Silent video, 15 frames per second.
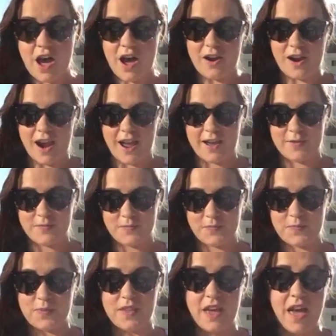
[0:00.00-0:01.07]
All right,
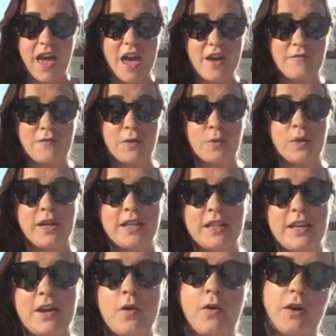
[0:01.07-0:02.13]
and for
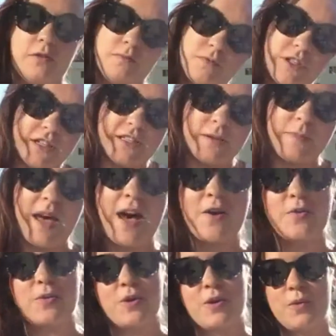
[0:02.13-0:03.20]
weekly, or just
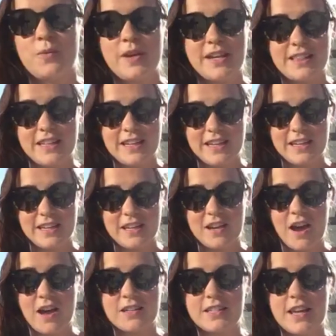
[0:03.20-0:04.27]
about, weekly geeky
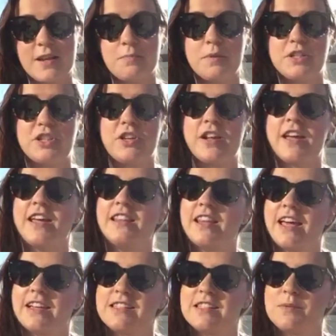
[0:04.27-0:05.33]
content, be sure to hit
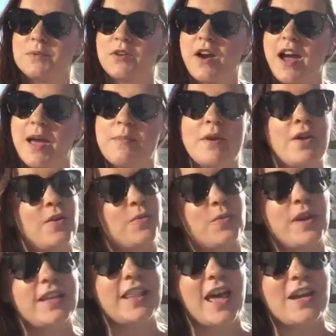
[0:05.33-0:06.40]
like and subscribe,
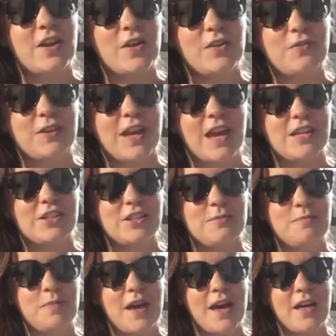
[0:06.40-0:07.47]
ring that notification
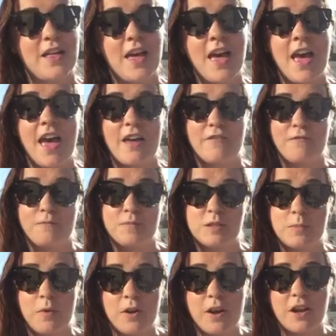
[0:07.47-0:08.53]
bell, and
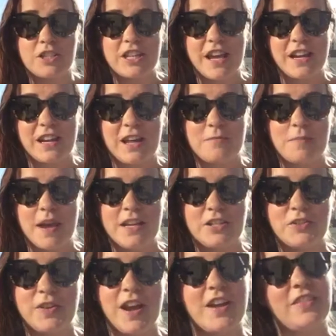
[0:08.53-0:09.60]
support our channel on
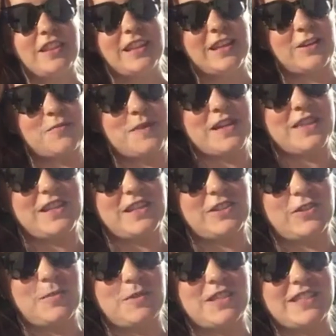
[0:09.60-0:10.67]
Patreon. The link will be in the
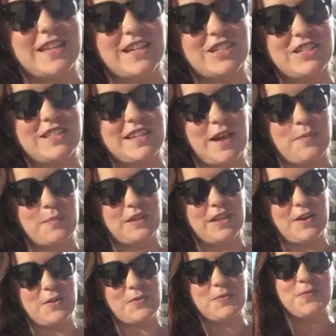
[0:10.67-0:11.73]
description section down
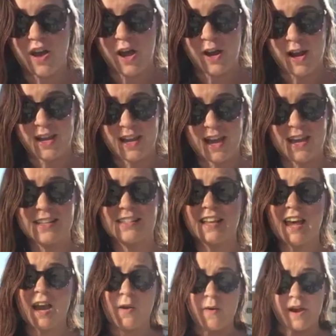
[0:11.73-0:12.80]
below. Alright guys,
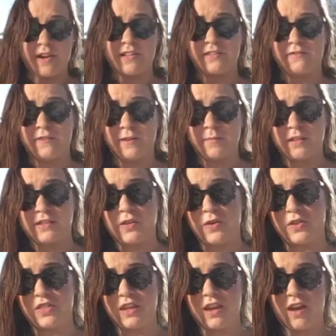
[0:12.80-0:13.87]
I wanted to film this
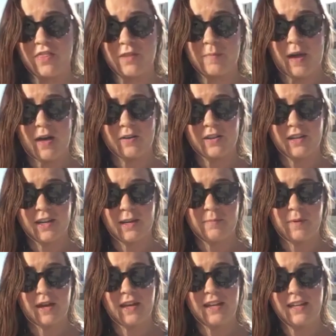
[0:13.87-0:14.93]
whole thing on the balcony,
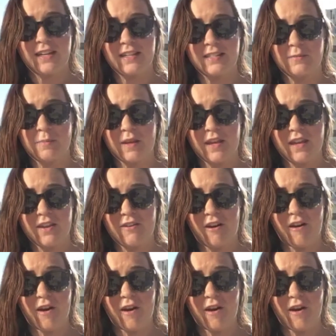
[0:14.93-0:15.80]
but it is being